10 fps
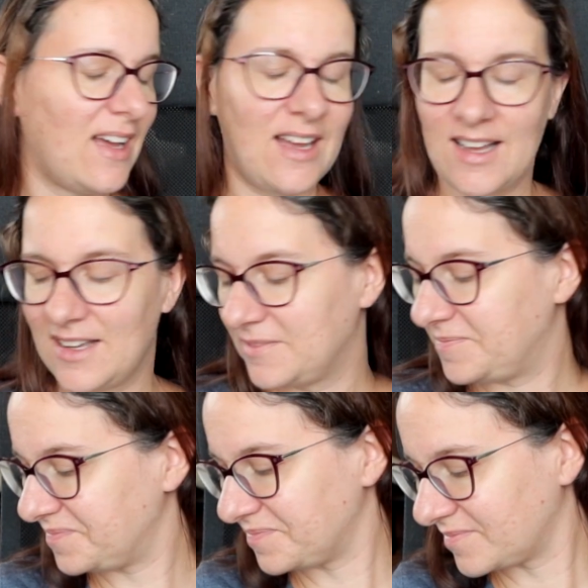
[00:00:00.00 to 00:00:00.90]

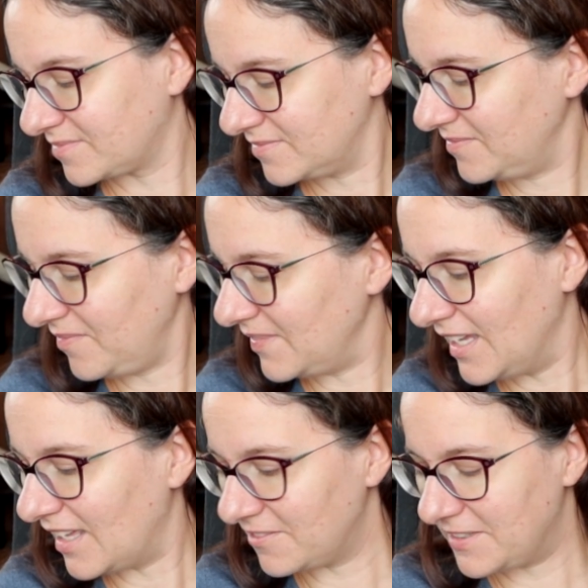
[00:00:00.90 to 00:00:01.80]

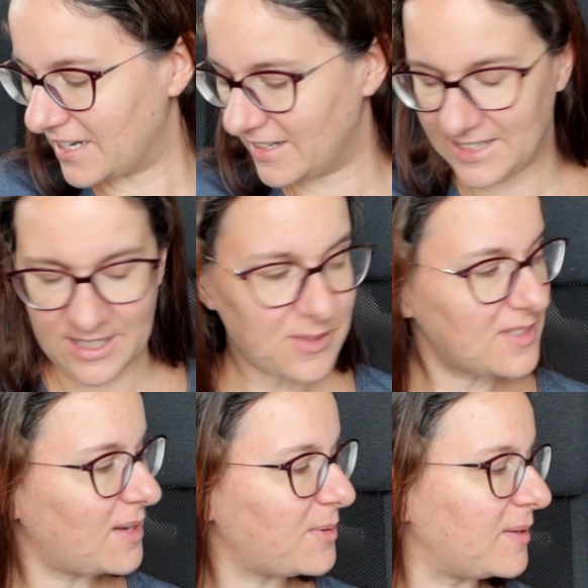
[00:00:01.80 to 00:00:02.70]
I'll figure it out
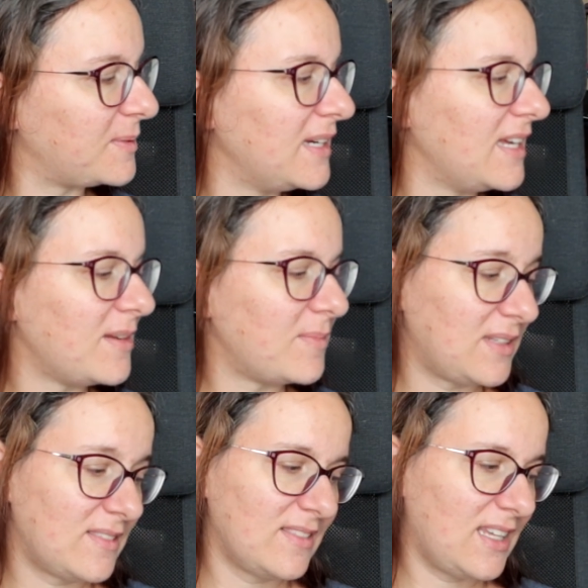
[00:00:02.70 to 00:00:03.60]
somehow.
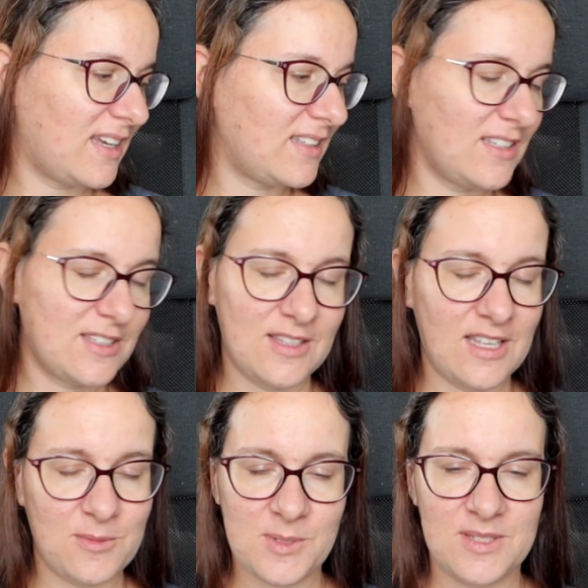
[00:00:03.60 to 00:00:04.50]
But yeah,
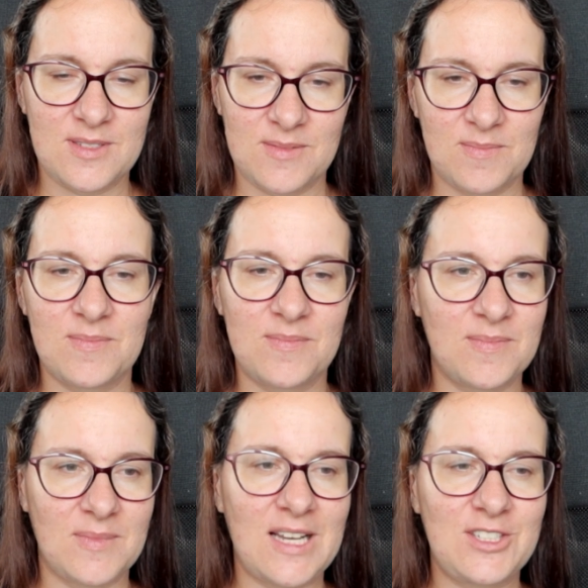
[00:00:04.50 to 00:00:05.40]
that was
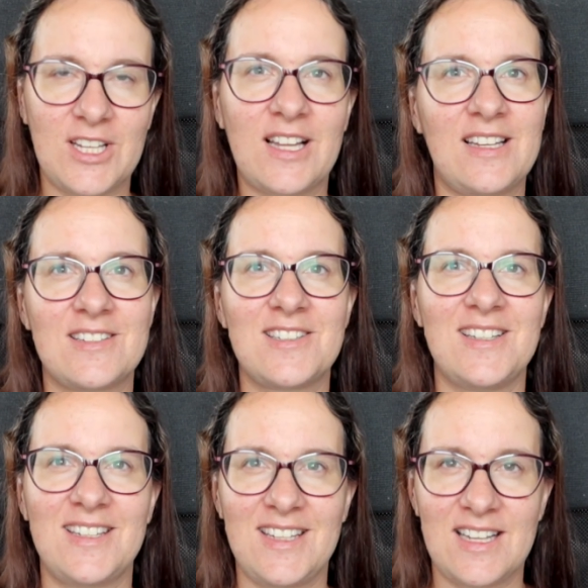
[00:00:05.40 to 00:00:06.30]
a challenge
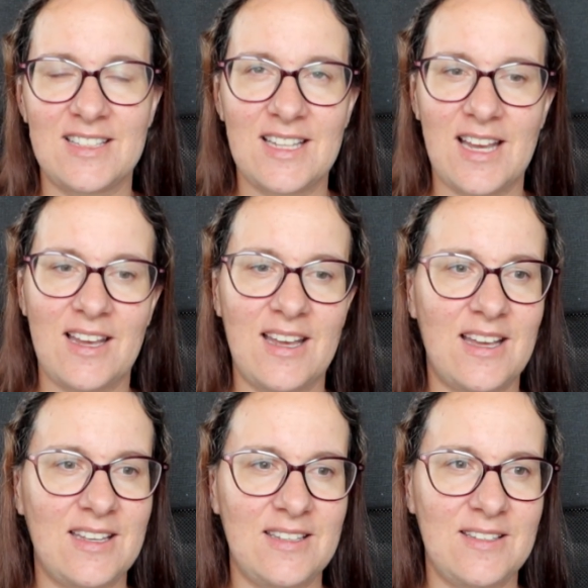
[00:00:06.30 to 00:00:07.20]
in the end.
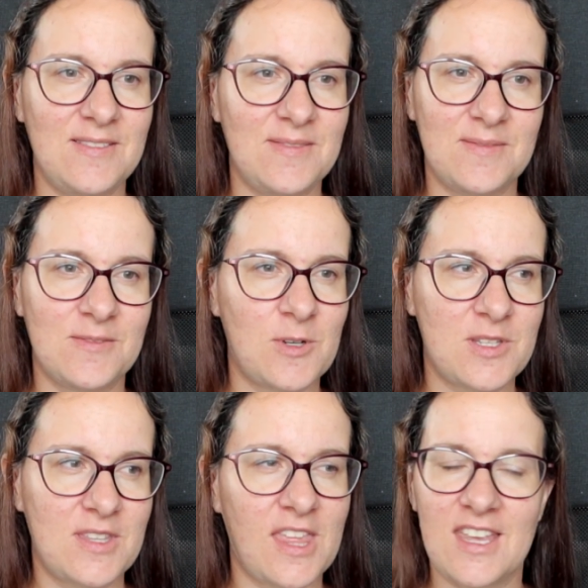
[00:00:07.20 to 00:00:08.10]
I
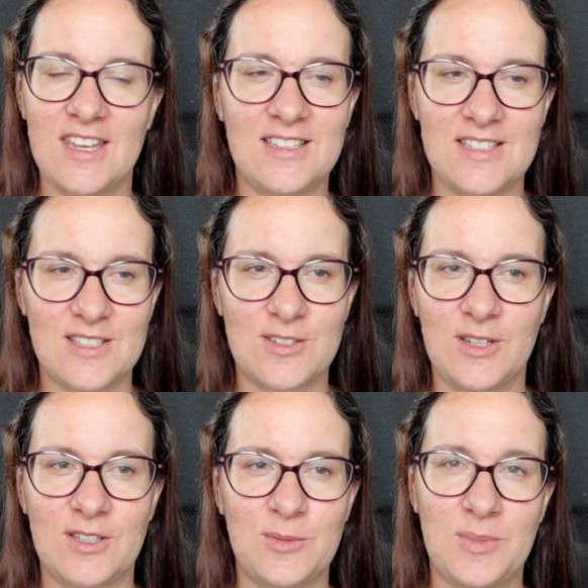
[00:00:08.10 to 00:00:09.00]
was thinking this is
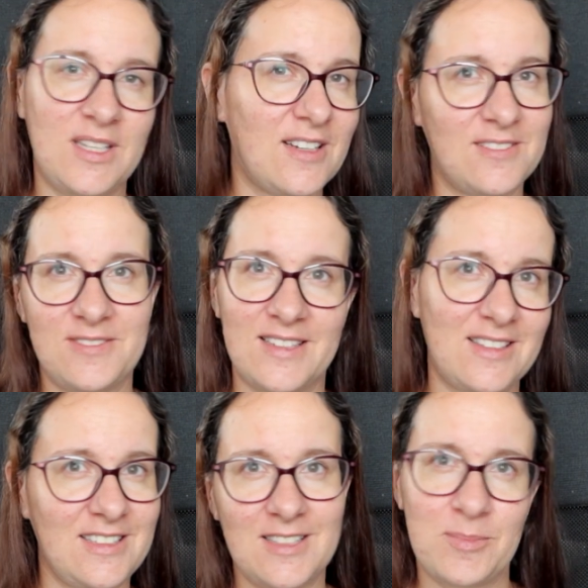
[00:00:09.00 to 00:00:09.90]
going to be a fun
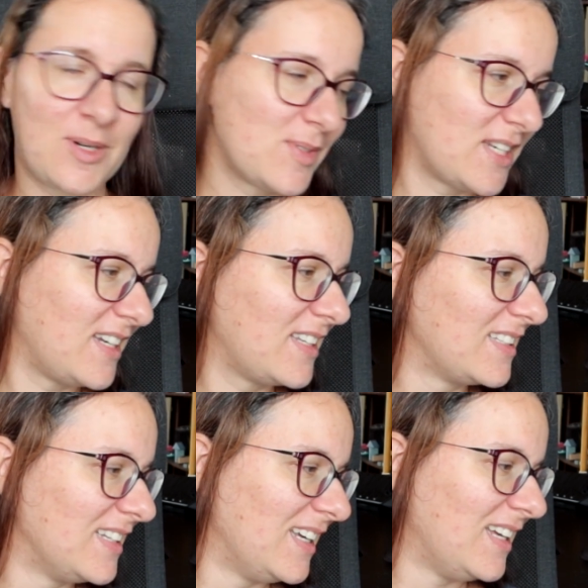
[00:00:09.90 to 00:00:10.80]
little project,
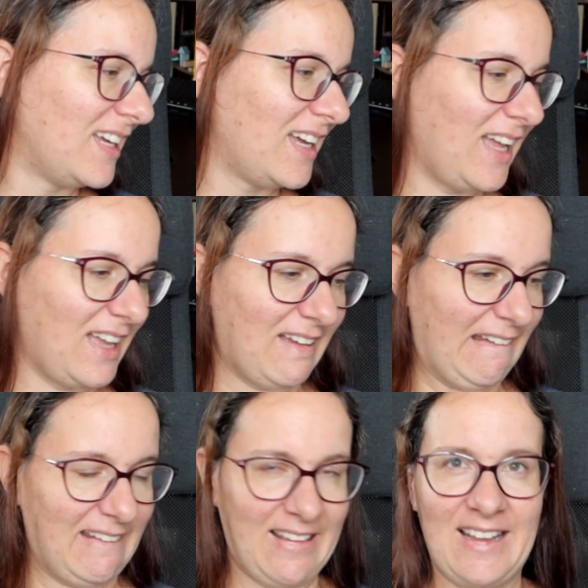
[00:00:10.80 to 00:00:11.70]

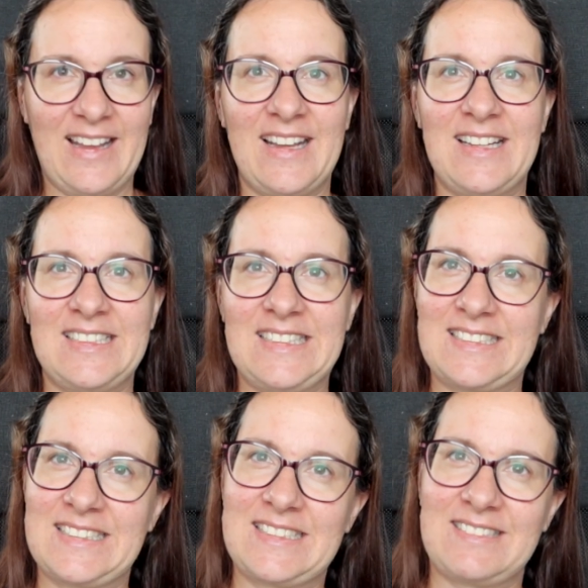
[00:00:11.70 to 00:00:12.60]
and
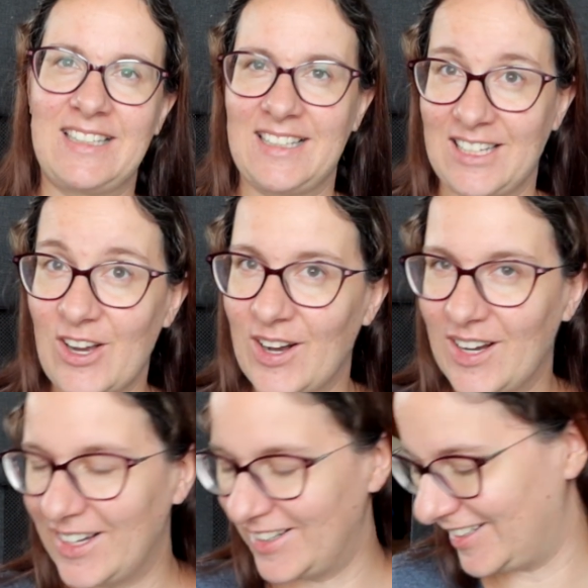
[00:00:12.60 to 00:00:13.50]
it's really
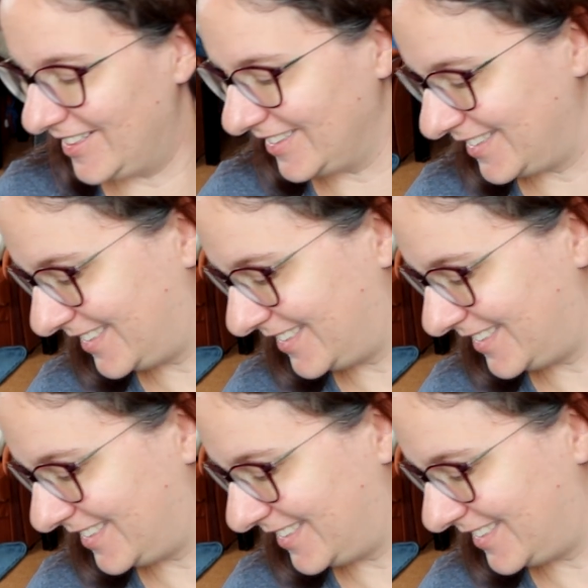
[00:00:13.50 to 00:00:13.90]
not.